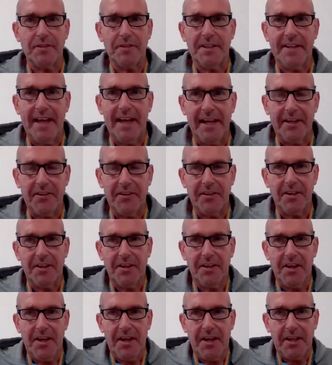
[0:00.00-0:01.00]
And then
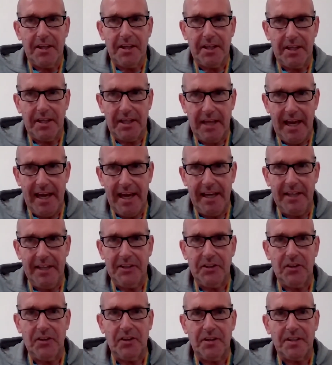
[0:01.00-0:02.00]

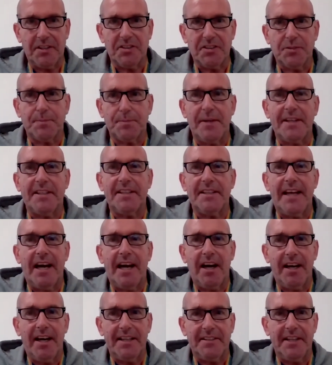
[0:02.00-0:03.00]
getting spreading that
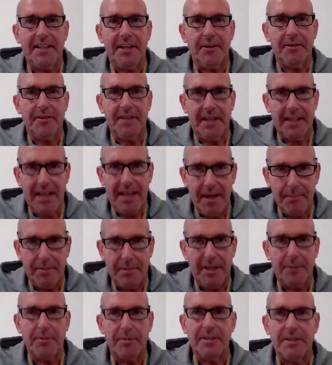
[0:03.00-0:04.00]
idea and then getting
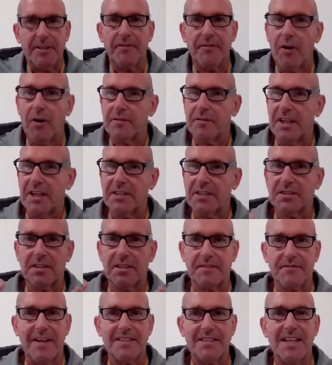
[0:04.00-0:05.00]
people involved. It's
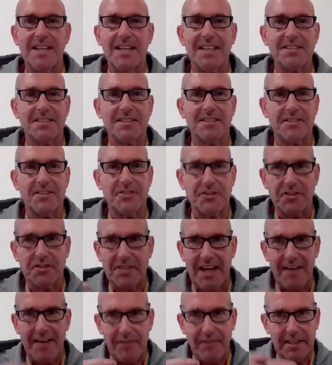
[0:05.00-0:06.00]
fantastic just to
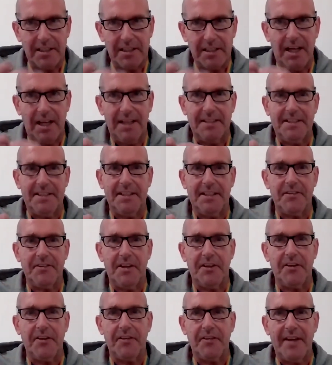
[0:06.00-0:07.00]
have a little idea, and
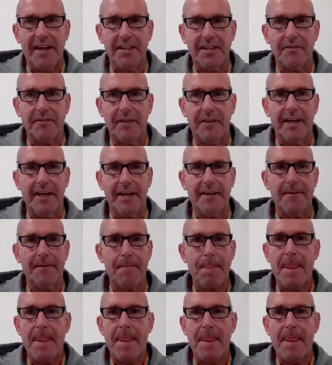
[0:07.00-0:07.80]
then at the end of it,